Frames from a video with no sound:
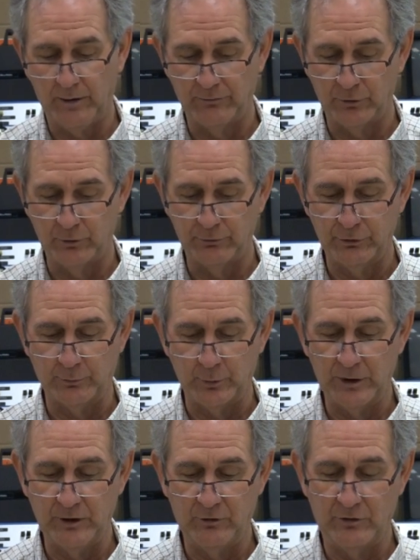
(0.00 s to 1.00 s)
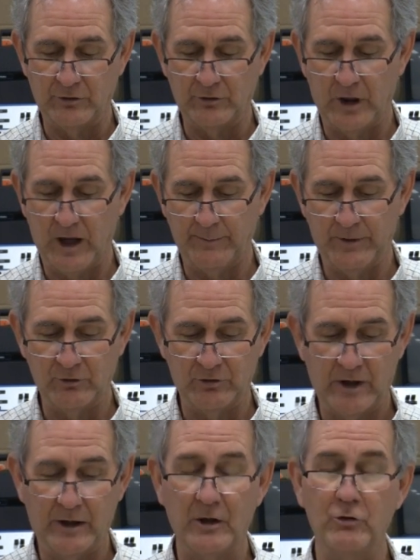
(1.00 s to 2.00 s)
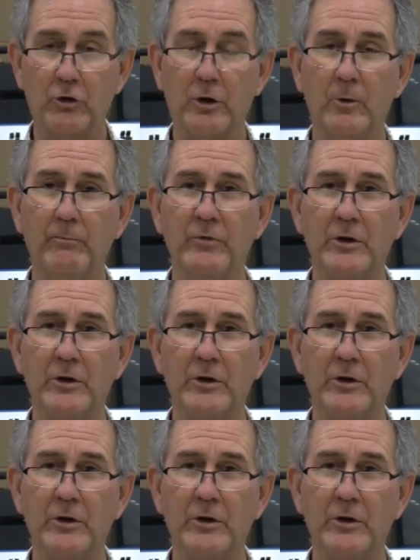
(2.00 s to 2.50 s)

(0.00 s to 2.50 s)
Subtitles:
of Sulphur Springs, is in Hopkins County Jail.